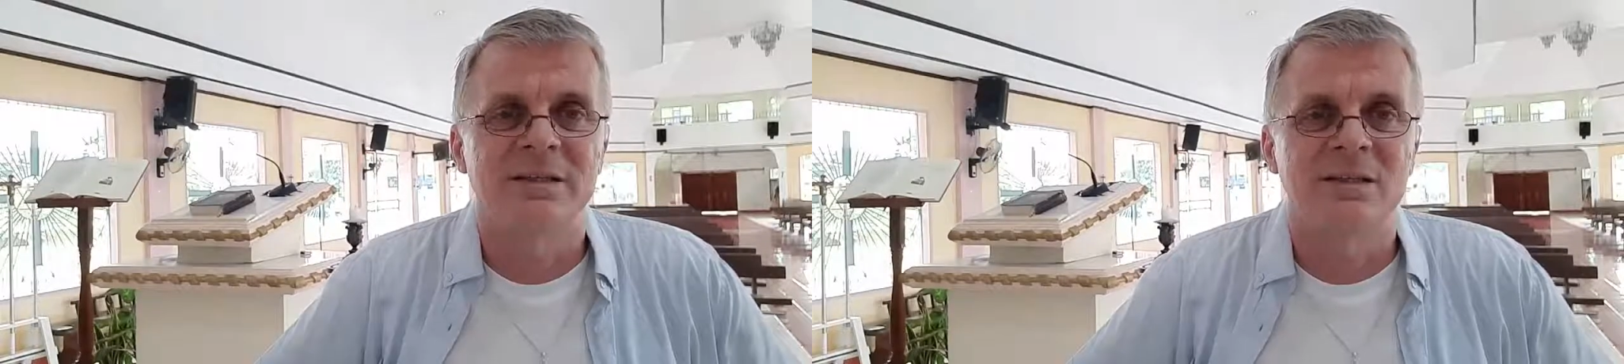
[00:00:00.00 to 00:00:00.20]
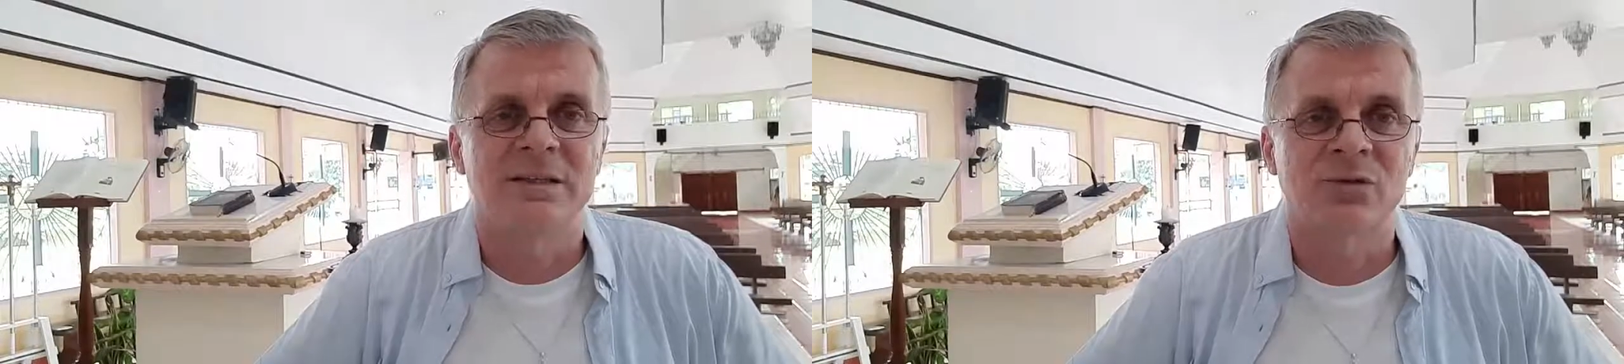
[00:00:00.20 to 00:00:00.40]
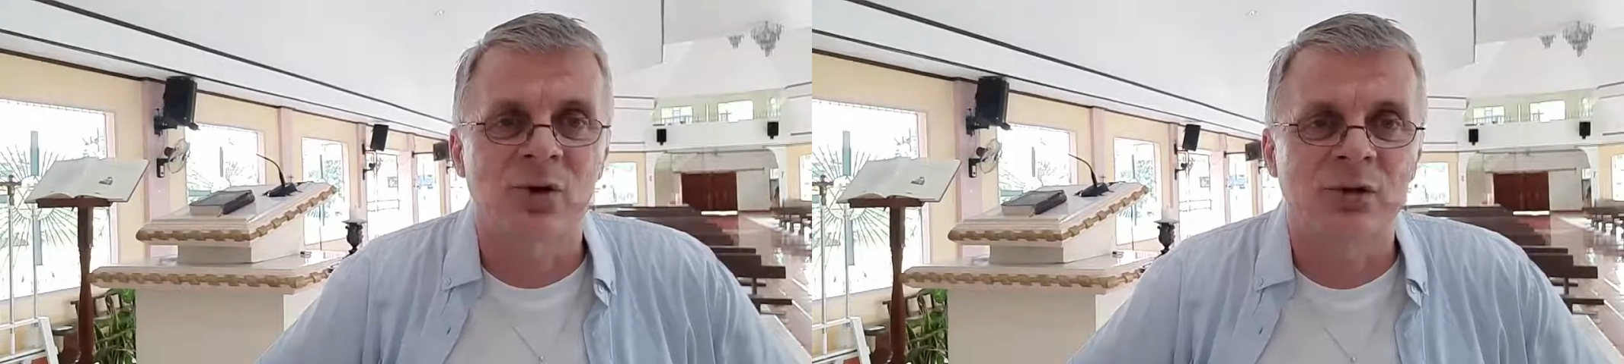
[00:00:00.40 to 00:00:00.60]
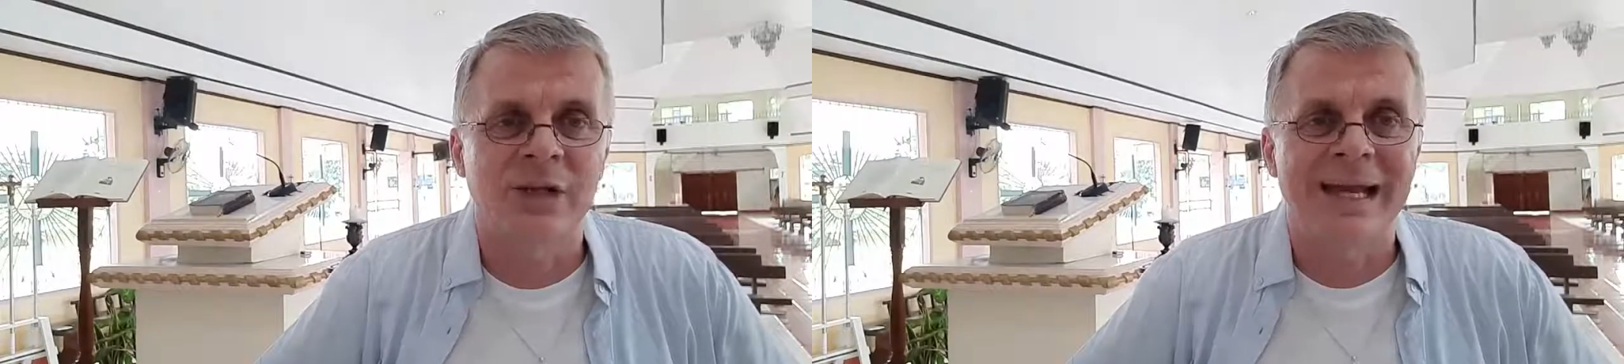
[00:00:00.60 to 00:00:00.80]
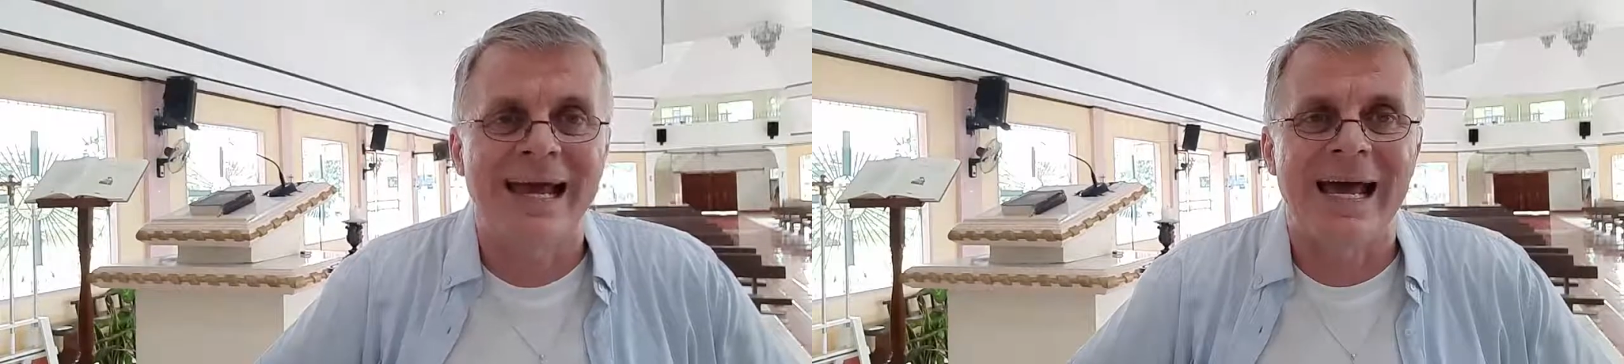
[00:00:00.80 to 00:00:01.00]

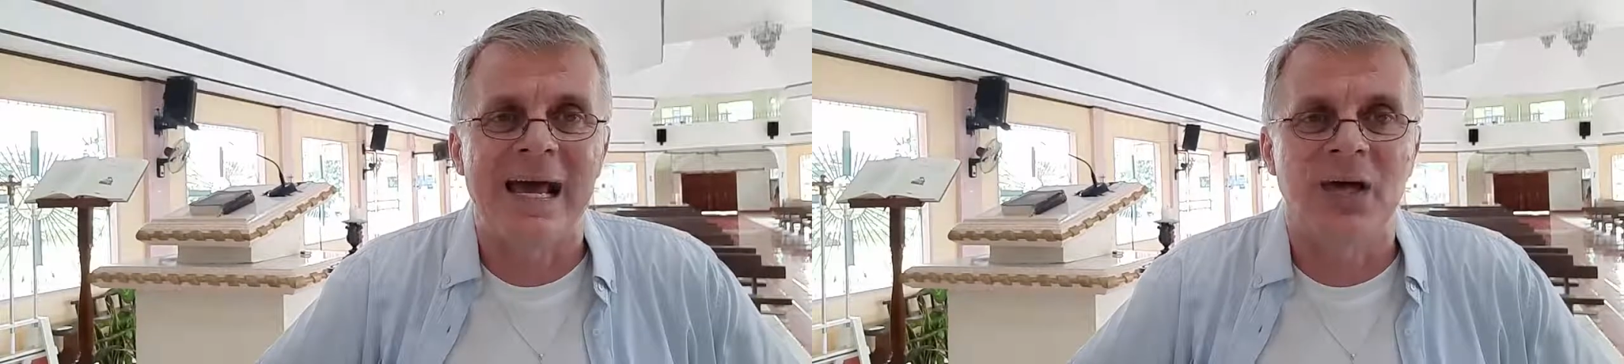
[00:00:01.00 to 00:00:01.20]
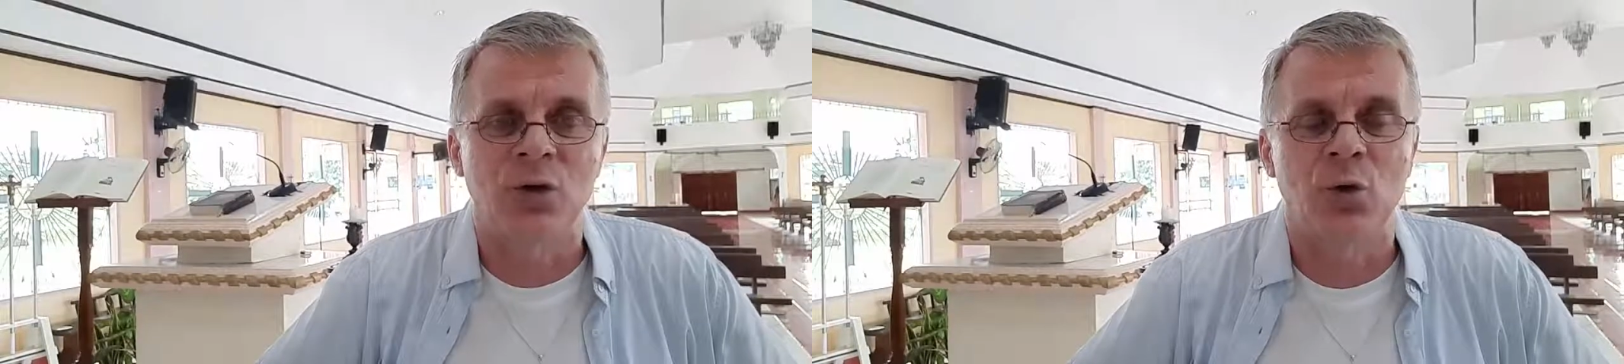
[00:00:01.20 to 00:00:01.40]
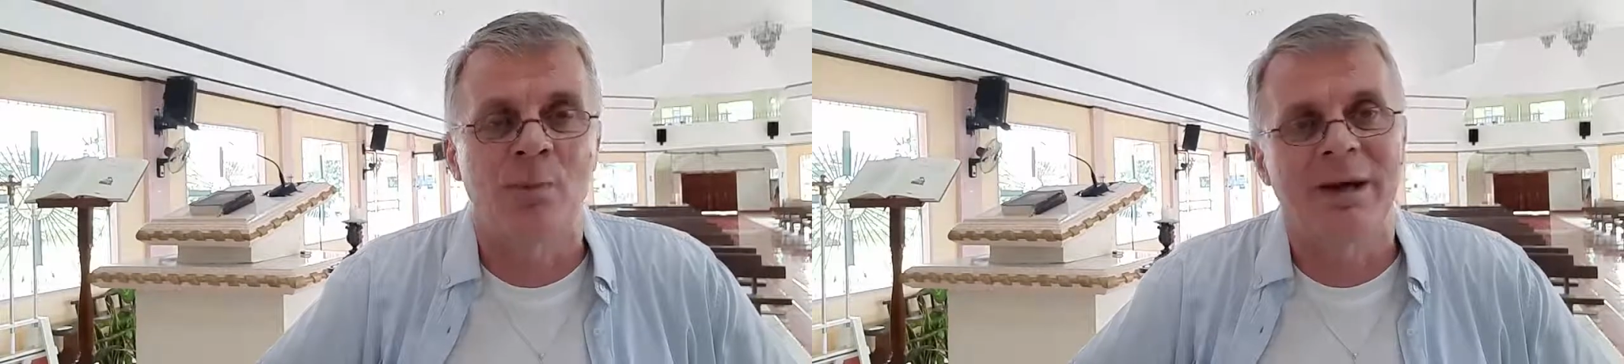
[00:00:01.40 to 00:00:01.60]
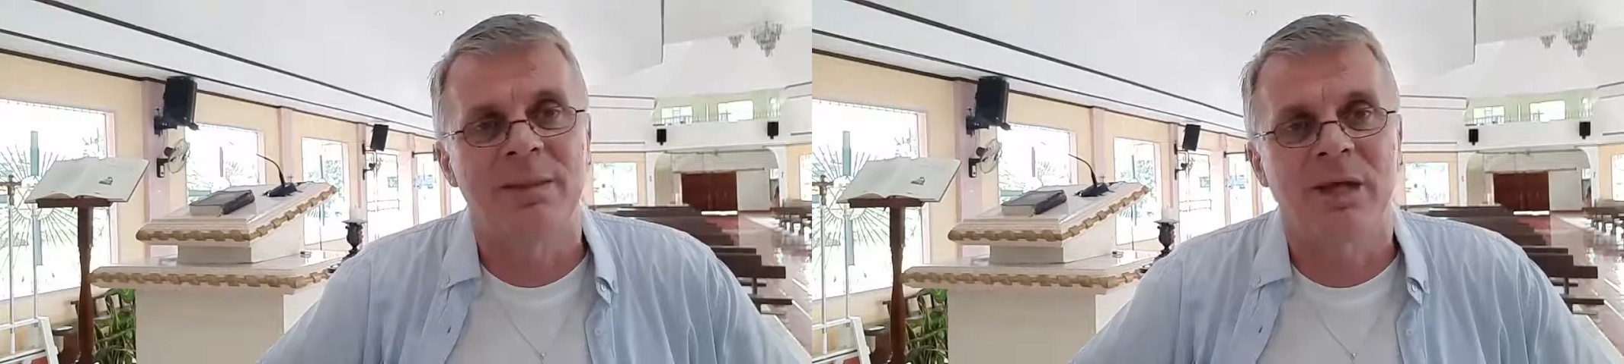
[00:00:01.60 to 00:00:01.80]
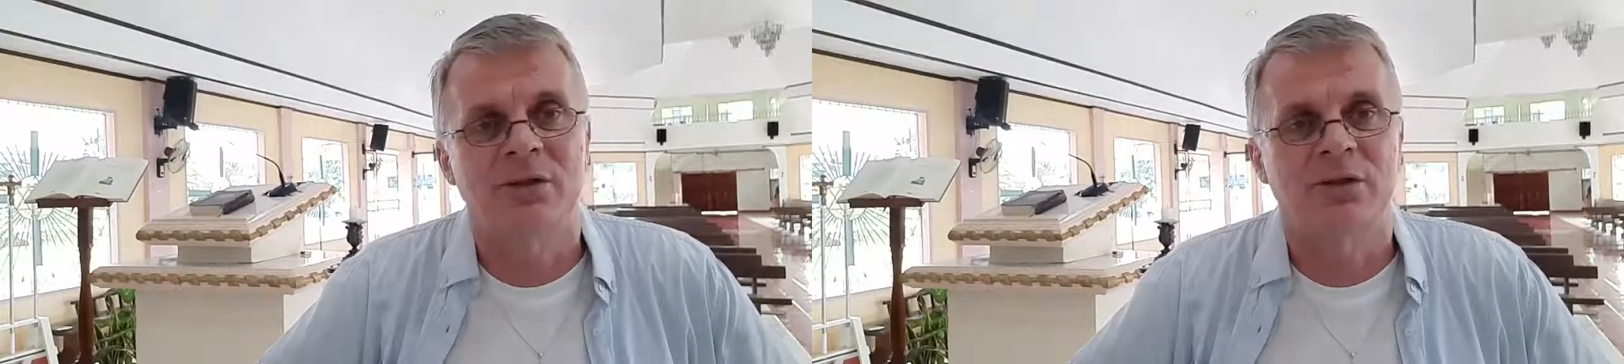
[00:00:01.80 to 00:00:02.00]
strictly a human
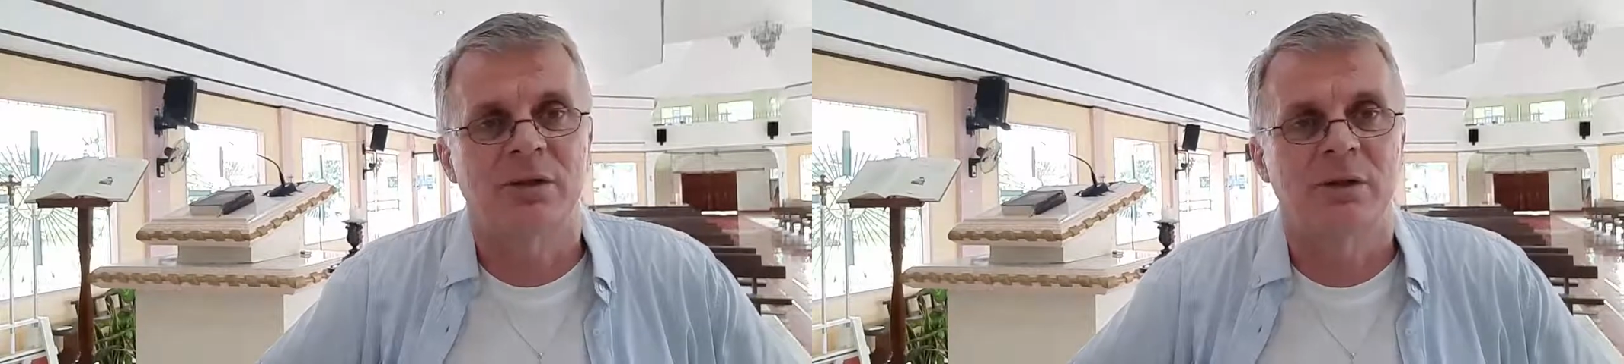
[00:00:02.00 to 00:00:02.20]
nature.